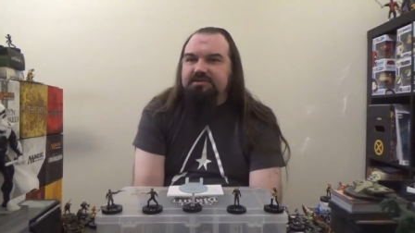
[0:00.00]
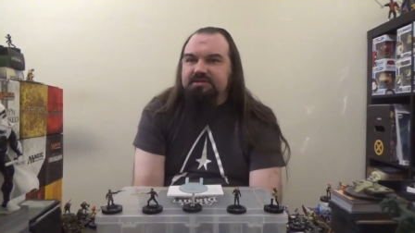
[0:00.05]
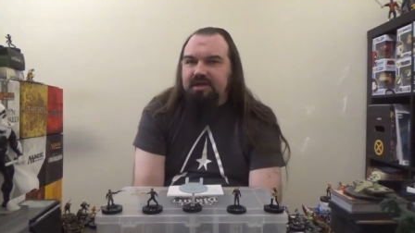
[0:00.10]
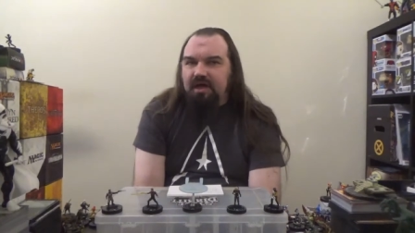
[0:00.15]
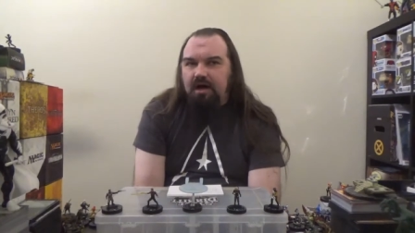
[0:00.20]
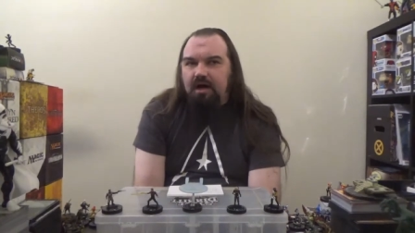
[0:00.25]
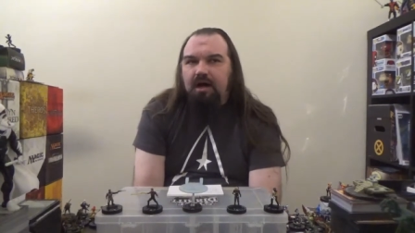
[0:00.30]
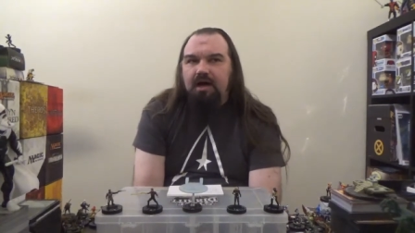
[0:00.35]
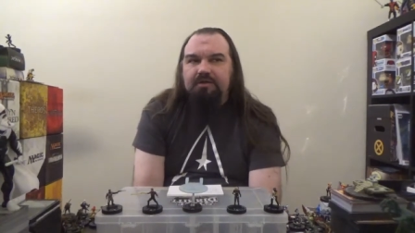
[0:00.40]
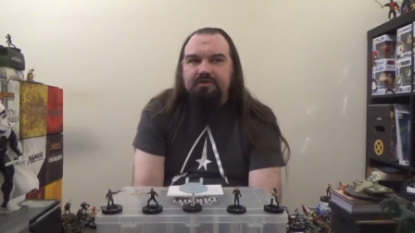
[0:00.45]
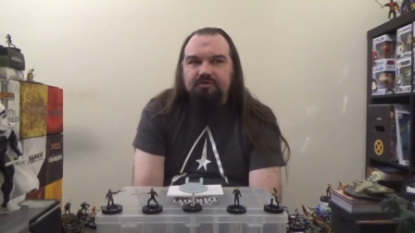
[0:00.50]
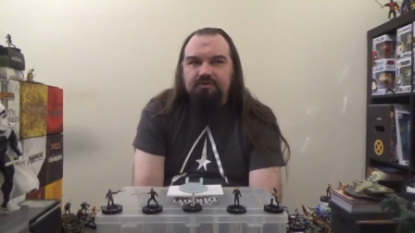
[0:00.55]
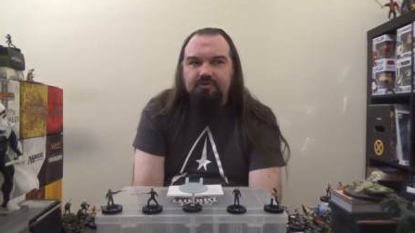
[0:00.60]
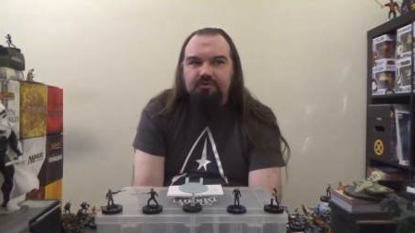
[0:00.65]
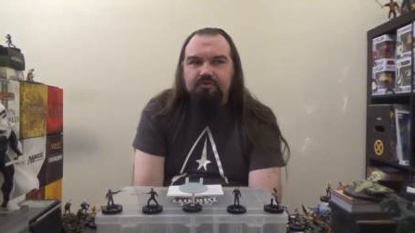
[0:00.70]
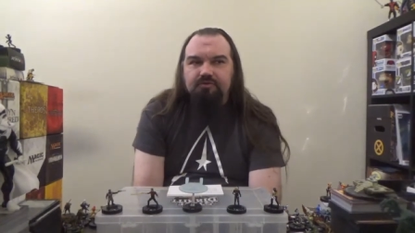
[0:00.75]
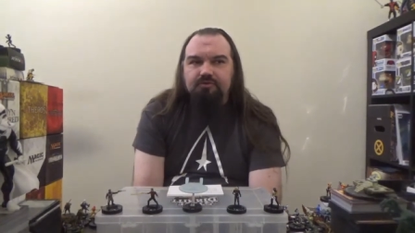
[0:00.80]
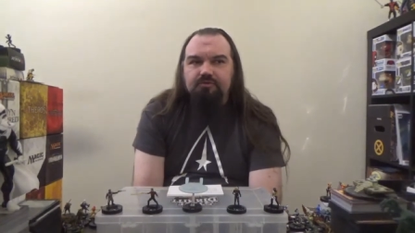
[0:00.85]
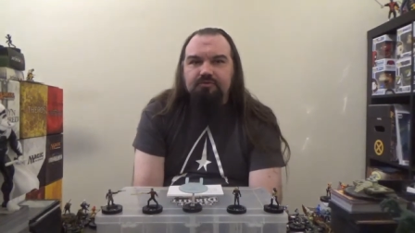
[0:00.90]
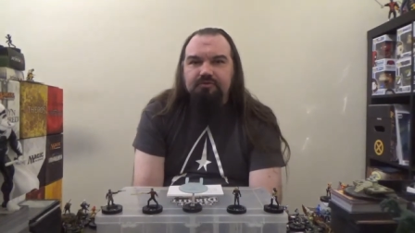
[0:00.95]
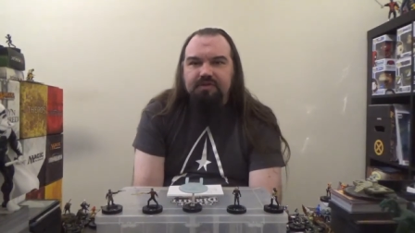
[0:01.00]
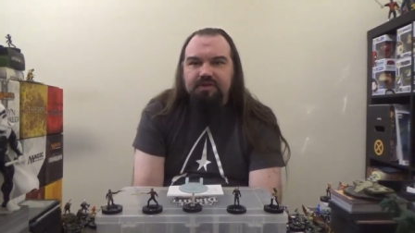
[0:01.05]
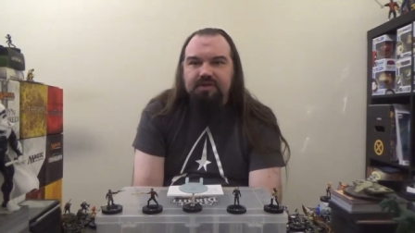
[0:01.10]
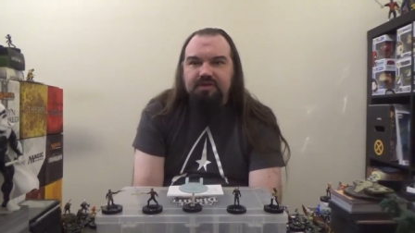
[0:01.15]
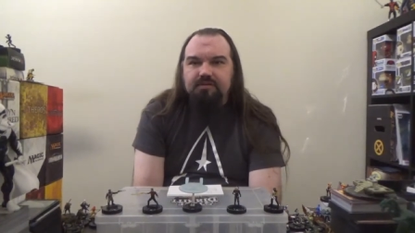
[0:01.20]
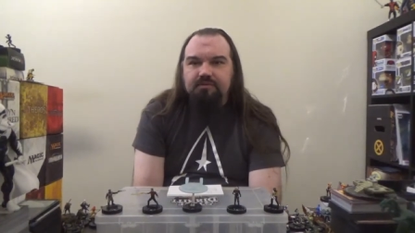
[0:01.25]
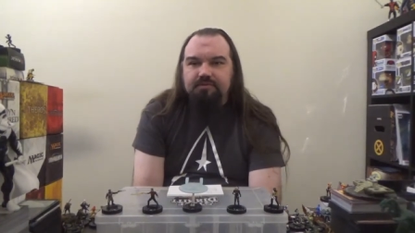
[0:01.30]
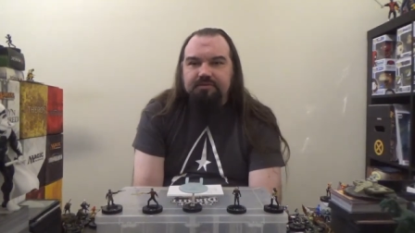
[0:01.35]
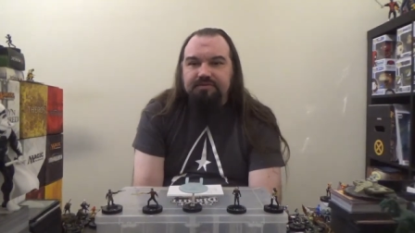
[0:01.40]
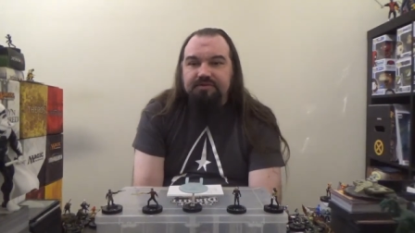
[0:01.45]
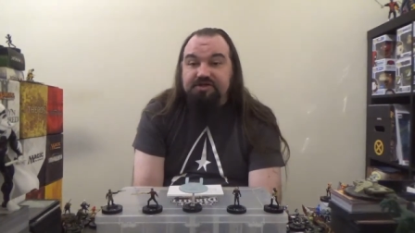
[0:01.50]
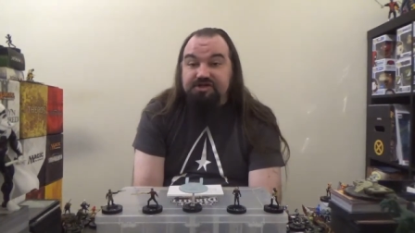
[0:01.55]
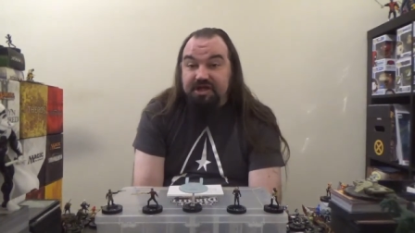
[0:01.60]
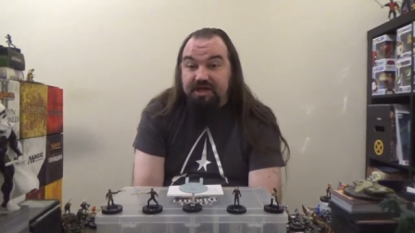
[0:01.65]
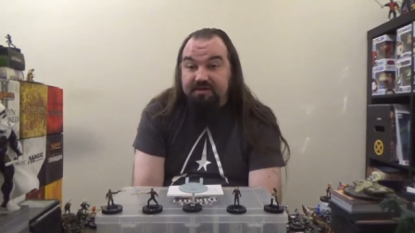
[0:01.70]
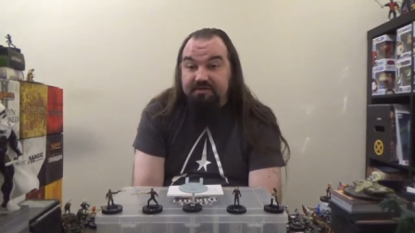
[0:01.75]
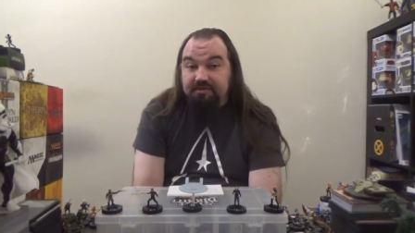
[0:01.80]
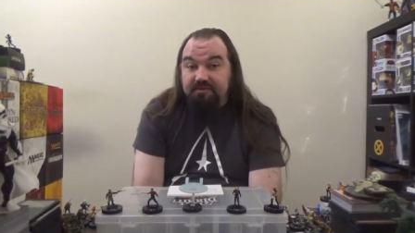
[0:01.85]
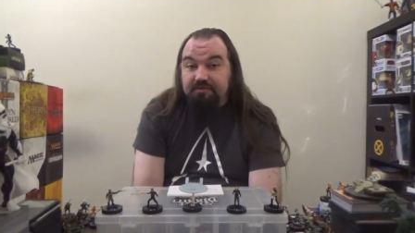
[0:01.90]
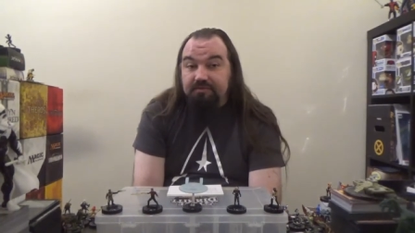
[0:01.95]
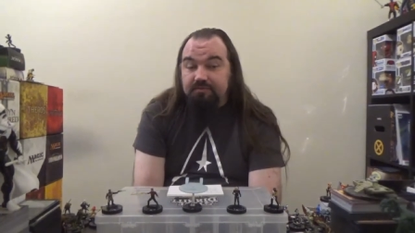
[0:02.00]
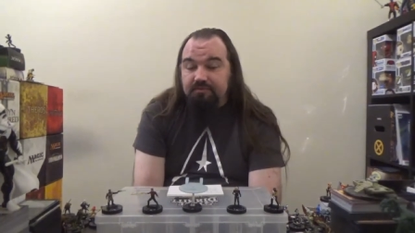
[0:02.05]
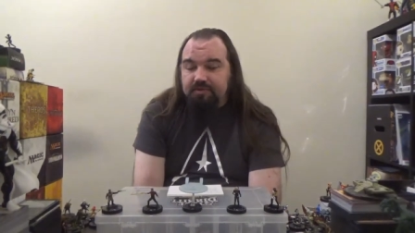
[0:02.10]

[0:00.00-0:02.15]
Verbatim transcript: nod to the with the chases.